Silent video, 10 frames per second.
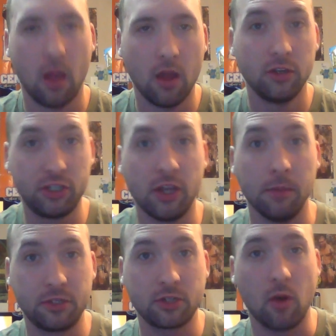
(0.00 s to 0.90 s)

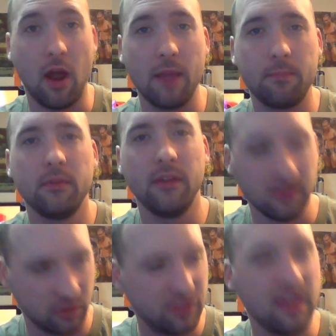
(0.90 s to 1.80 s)
Subscribe,
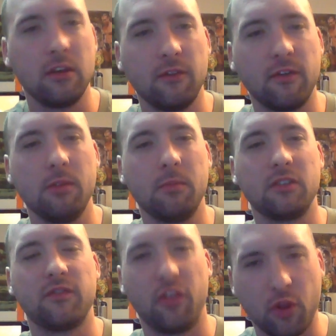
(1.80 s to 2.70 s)
and thank you very much
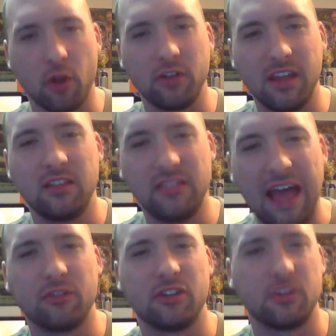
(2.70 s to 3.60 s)
for
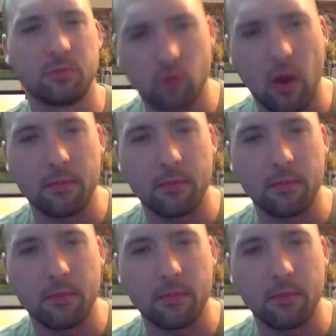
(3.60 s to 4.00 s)
13,000 subscribers.